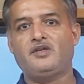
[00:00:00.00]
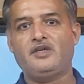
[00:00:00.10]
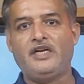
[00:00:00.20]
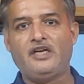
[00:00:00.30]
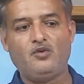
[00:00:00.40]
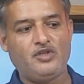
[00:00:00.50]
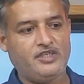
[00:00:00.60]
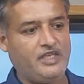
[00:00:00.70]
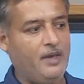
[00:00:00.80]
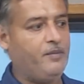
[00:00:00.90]
lay down the
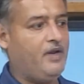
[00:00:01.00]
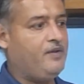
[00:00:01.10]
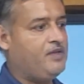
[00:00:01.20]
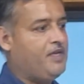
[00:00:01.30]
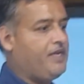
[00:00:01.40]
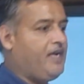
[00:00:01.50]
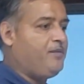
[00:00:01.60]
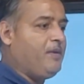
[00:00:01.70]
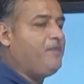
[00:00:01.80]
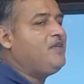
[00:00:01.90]
cable,
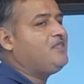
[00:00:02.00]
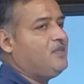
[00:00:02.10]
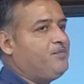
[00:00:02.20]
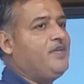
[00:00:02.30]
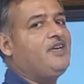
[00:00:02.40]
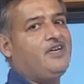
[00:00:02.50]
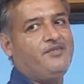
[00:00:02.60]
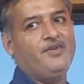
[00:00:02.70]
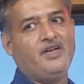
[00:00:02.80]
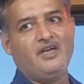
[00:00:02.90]
it may be something
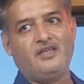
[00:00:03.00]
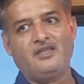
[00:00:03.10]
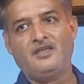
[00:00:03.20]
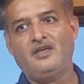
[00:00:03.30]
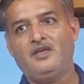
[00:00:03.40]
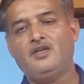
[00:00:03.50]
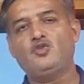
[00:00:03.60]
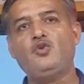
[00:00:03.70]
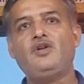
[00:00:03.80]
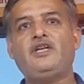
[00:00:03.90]
difficult.
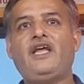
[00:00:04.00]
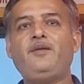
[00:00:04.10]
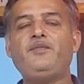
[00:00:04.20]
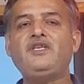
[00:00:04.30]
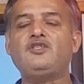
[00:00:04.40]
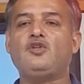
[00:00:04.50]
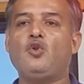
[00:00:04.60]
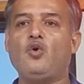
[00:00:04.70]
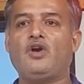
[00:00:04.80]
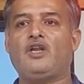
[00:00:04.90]
So LAN means
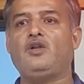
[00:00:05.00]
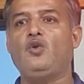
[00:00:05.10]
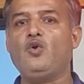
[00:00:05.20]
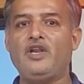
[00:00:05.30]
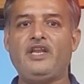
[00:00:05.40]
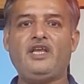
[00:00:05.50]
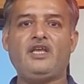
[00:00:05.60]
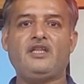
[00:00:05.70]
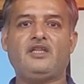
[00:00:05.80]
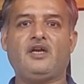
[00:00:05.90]
local.
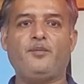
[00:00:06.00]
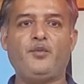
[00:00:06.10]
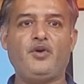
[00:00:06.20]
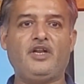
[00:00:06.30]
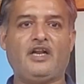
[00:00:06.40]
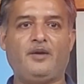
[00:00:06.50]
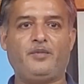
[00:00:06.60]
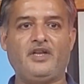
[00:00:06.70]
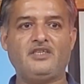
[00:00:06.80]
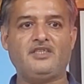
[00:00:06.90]
Locally, the computer are
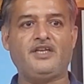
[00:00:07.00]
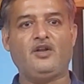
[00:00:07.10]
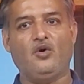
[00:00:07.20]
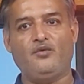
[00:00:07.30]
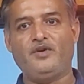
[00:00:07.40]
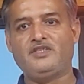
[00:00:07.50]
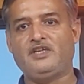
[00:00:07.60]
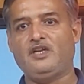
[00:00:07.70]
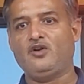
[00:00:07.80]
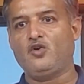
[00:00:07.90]
placed in an office,
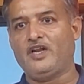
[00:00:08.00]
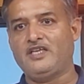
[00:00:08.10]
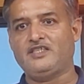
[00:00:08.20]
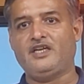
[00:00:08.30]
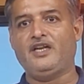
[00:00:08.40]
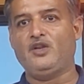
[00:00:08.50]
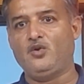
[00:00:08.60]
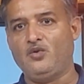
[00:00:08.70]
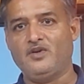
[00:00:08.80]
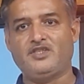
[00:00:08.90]
in an organization, in a
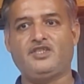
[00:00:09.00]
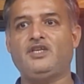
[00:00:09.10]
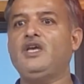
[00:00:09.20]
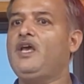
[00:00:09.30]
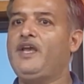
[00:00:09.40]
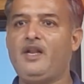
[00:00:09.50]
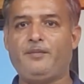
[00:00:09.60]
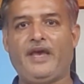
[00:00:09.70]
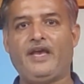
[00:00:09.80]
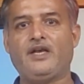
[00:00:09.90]
university, in a
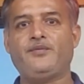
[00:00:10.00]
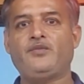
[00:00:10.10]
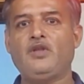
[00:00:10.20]
bank,